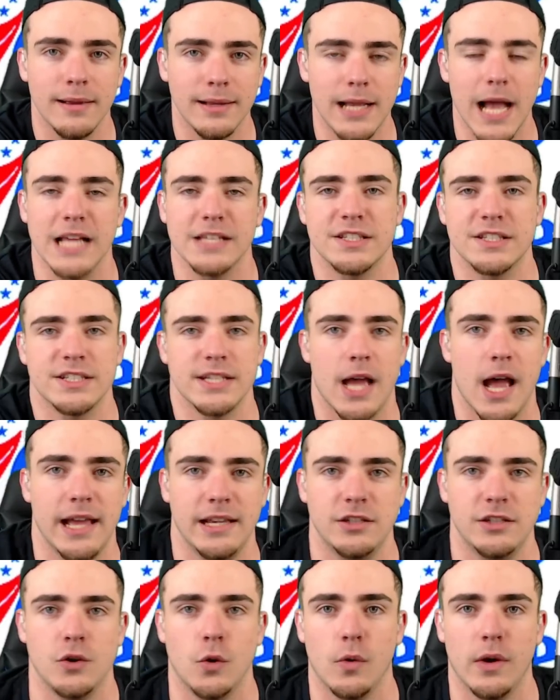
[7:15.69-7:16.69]
got
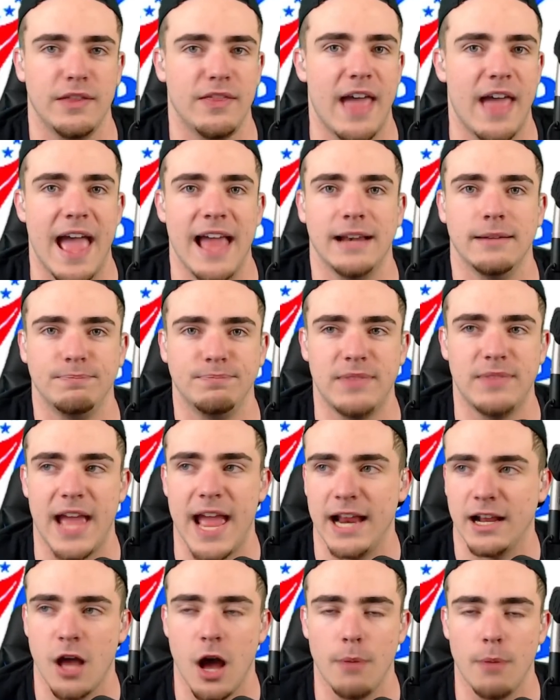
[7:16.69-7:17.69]
signed during that
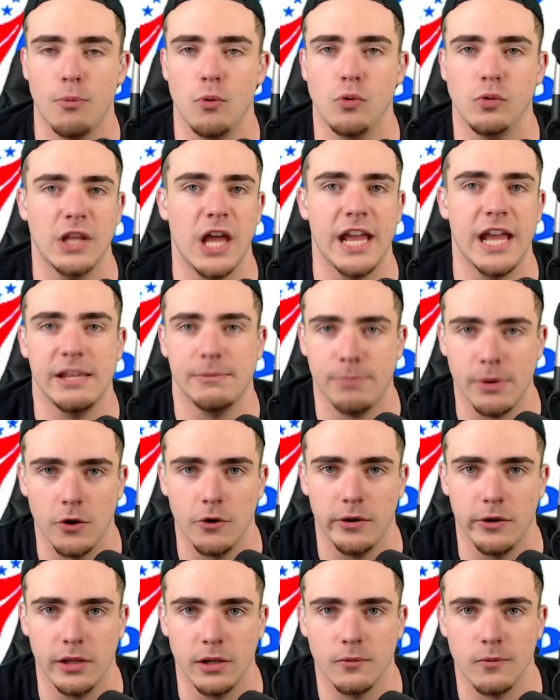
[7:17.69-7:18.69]
that couple night
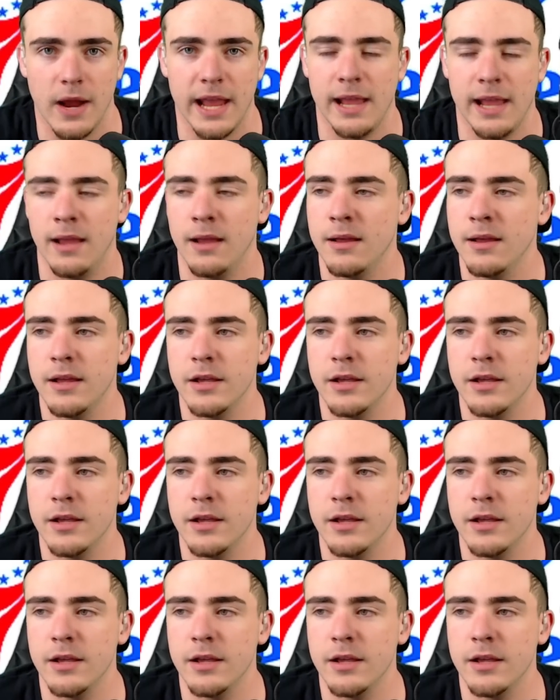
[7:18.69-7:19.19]
period, right?